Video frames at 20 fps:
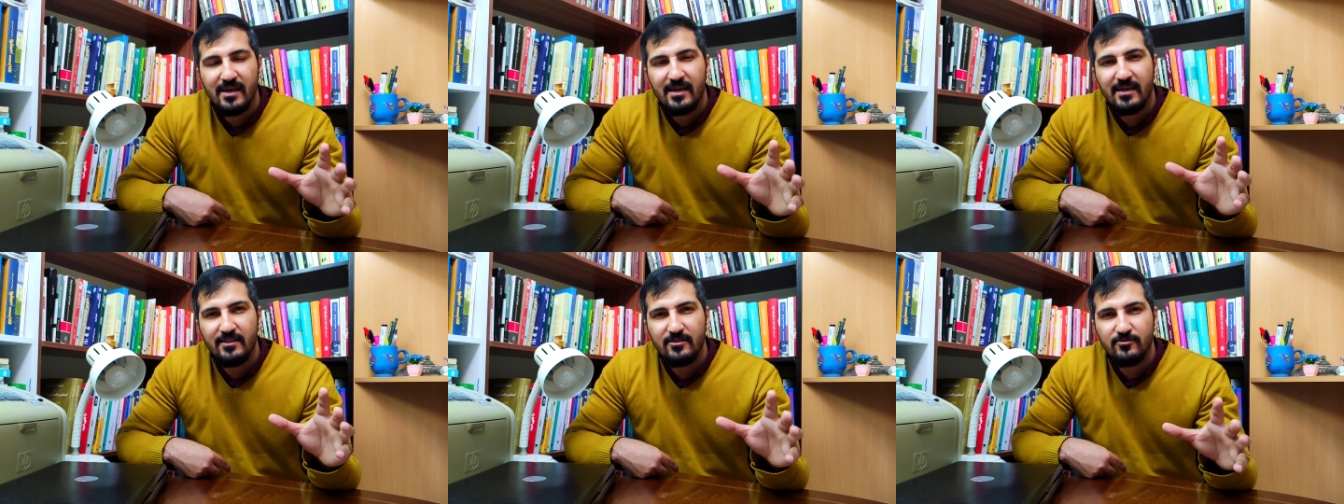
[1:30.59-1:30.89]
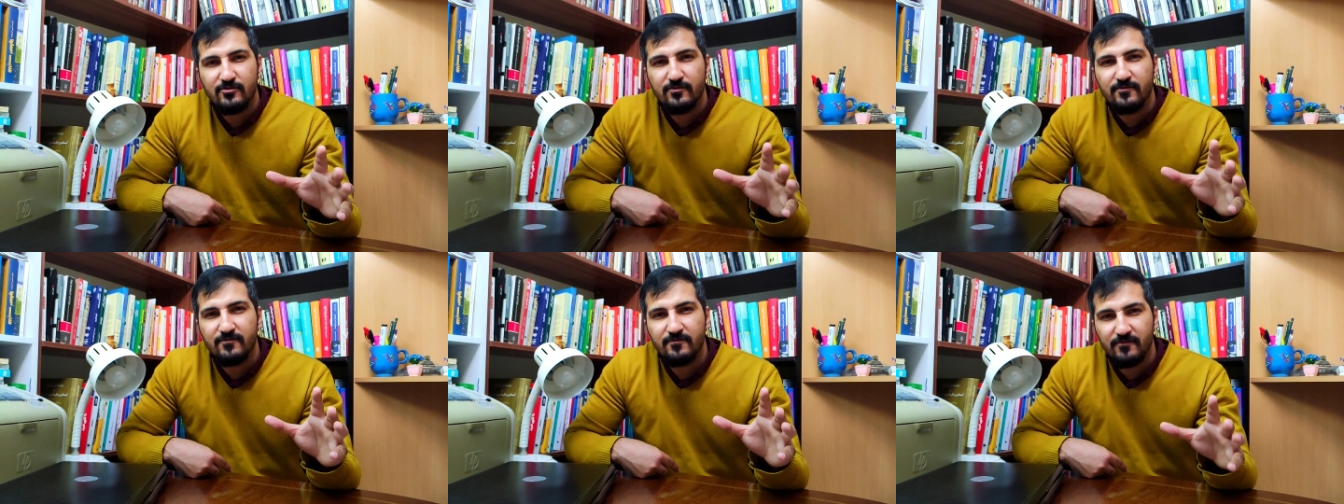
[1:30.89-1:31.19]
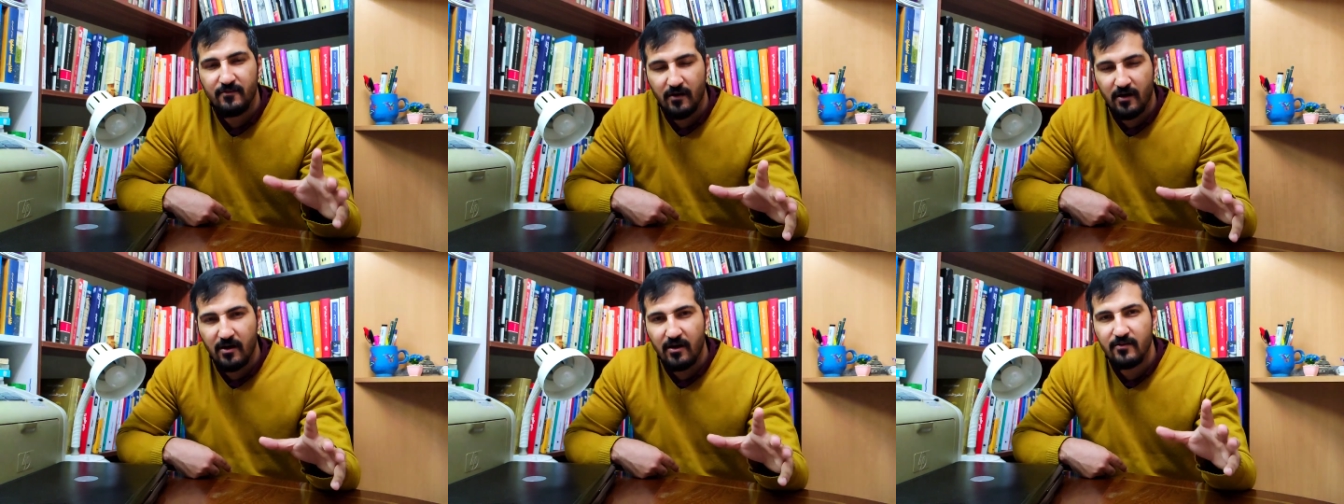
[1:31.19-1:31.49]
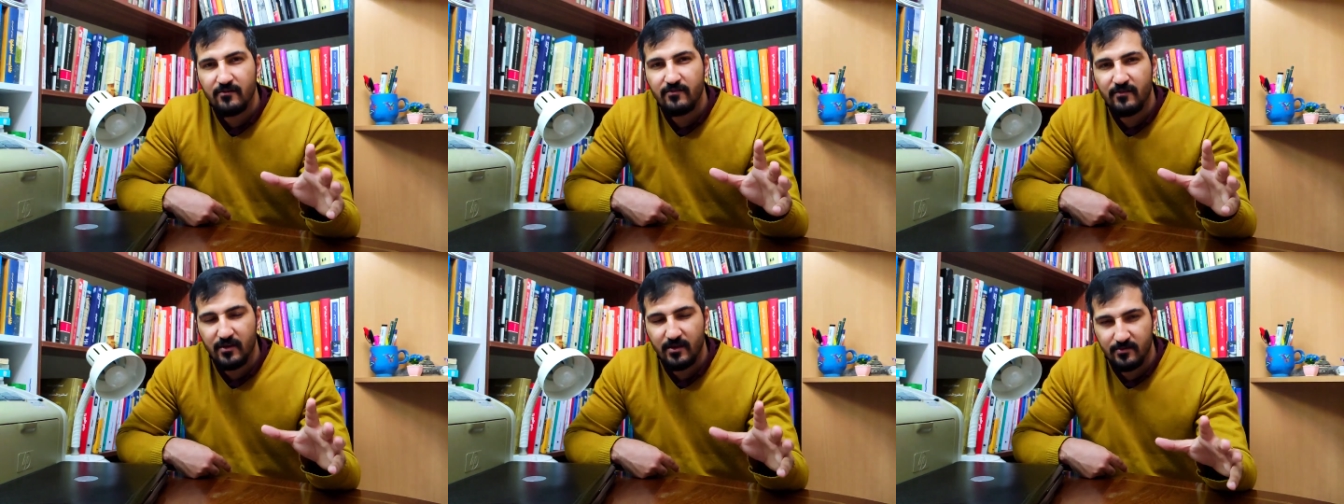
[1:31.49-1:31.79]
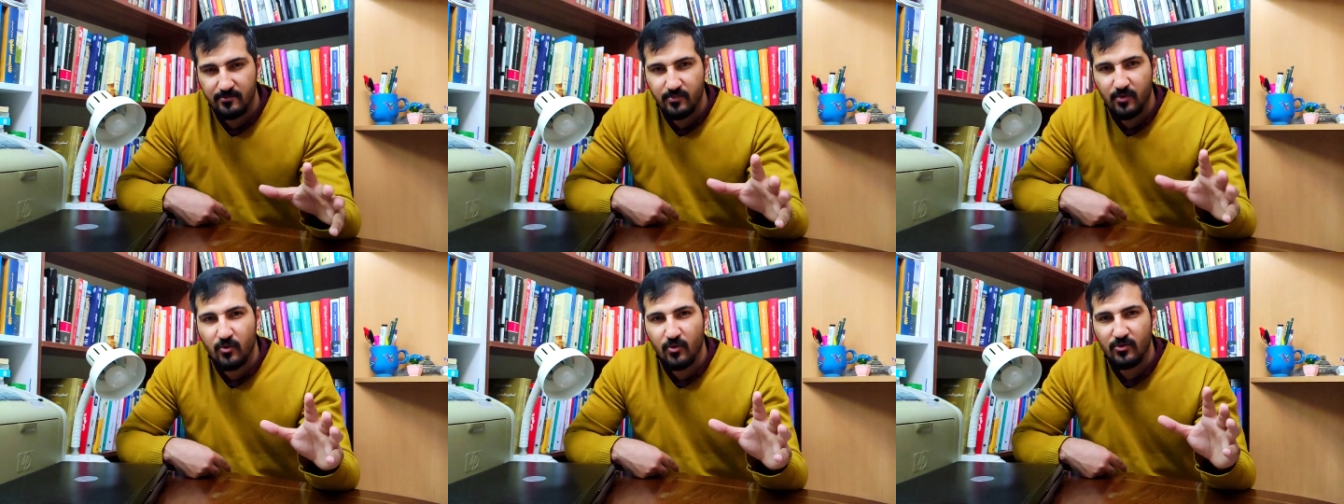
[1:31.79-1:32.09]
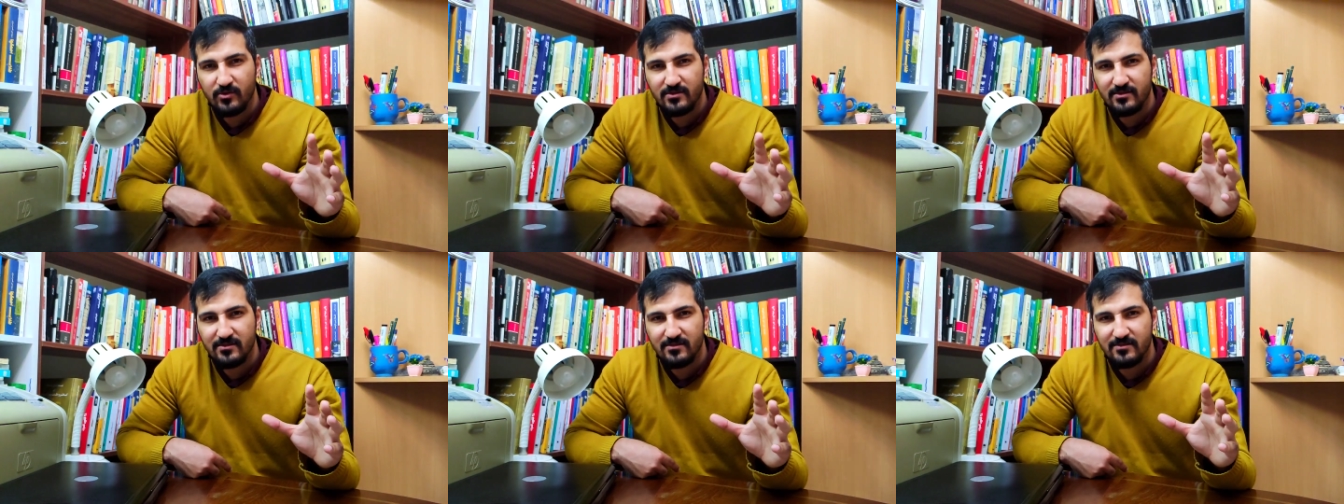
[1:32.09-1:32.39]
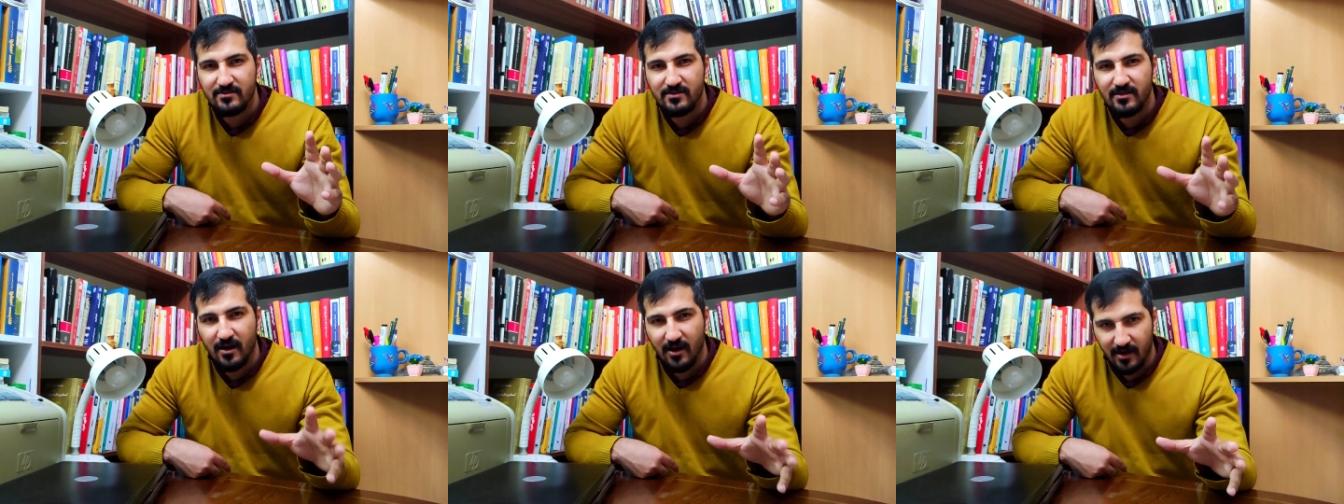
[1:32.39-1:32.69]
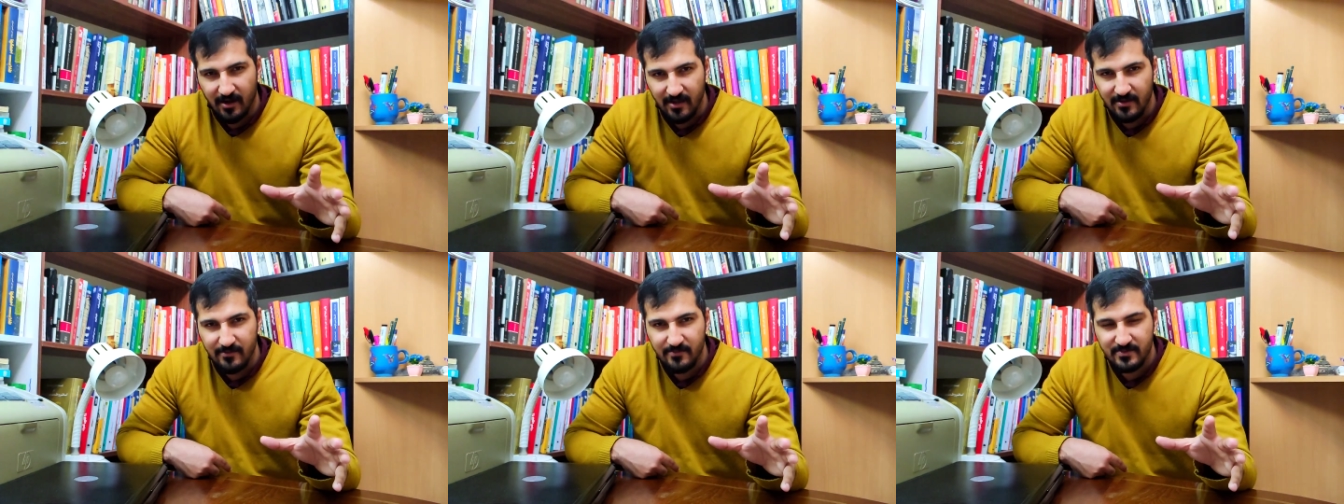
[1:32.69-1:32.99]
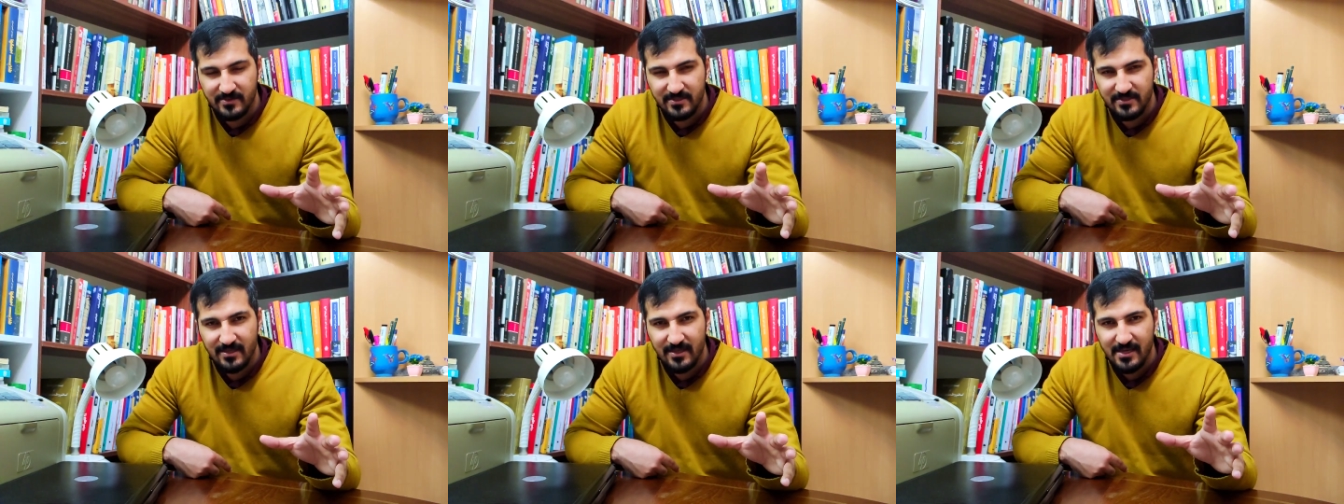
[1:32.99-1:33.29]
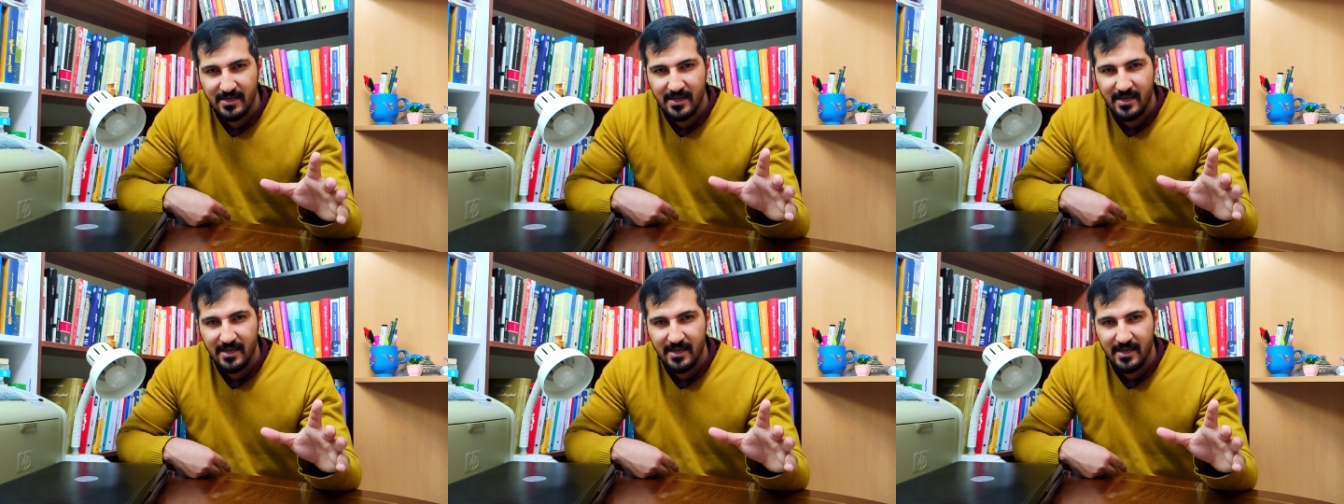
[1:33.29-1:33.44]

into 5 important types.